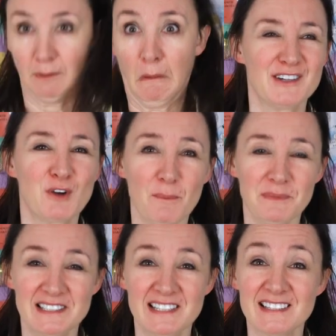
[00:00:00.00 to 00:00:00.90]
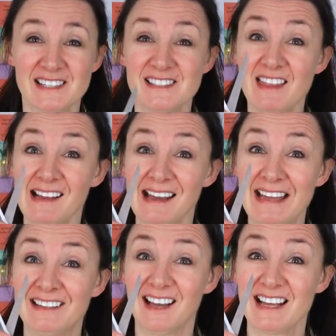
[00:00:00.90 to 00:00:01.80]
I dropped the scissors that
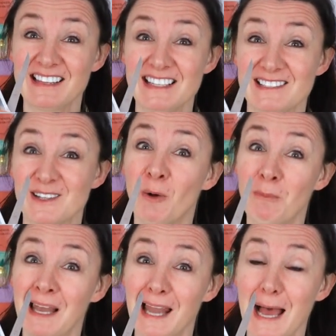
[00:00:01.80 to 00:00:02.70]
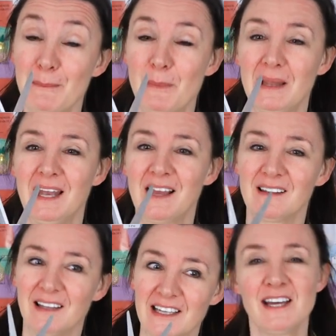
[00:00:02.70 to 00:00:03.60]
landed like this on my lap, but
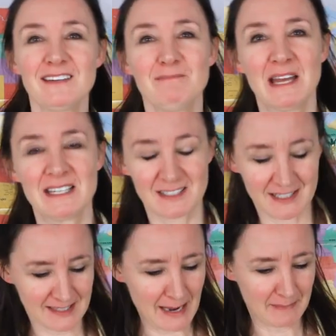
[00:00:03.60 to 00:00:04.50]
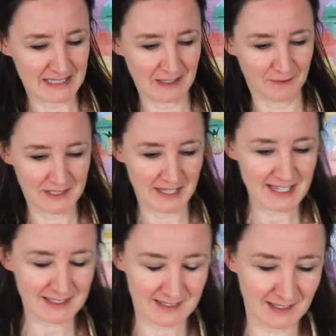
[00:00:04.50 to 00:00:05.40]
luckily I didn't manage to stab myself. So
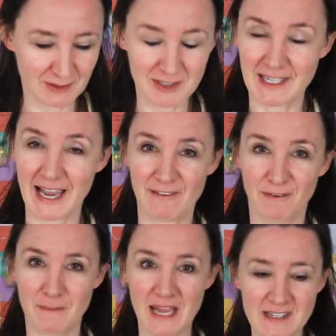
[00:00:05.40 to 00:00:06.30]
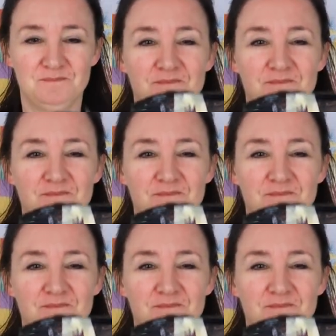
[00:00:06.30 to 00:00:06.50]
that's a good day for me.